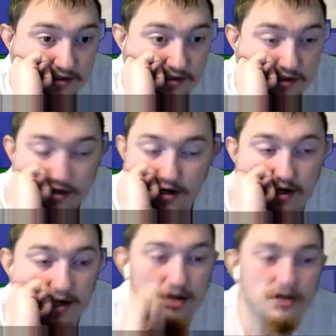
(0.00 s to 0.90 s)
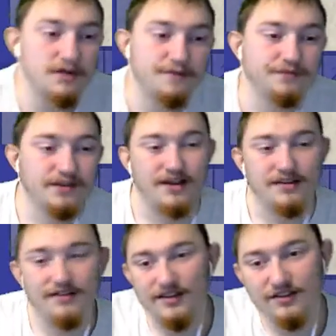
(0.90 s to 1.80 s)
yeah,
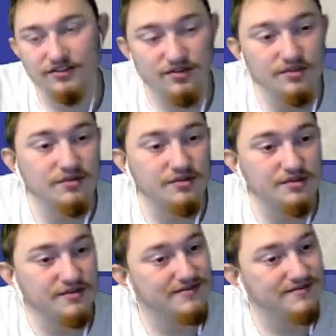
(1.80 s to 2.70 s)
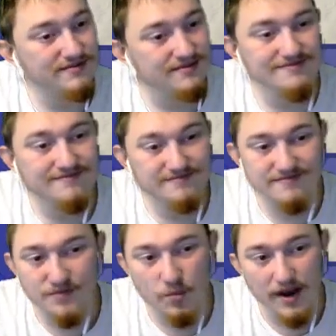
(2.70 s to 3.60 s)
these things shoot
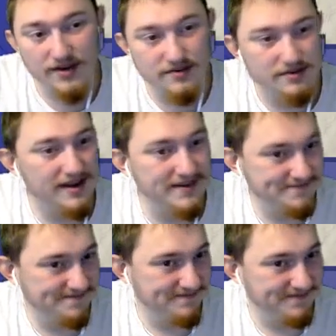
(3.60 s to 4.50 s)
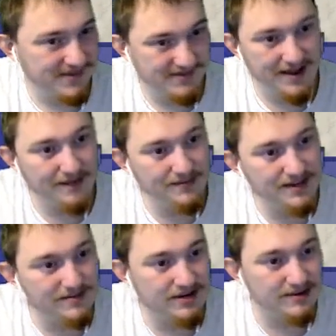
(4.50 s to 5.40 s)
way too late. Sam's in a
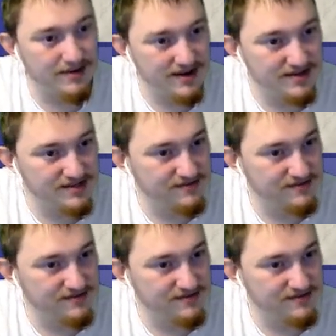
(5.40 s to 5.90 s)
bigger range.